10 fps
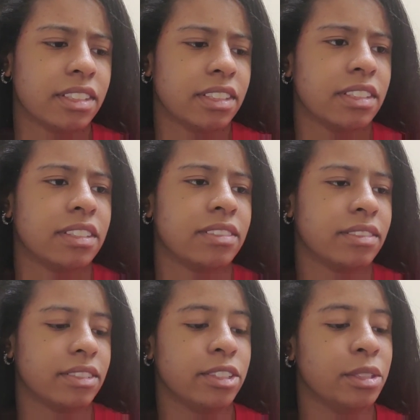2
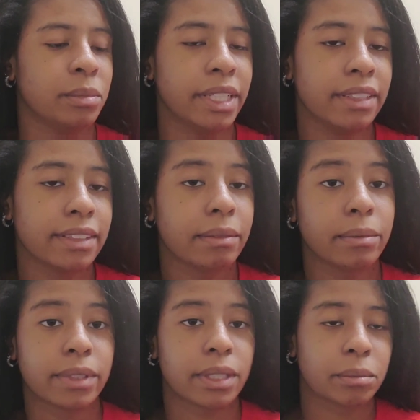minutes. I'm just gonna put it on for 2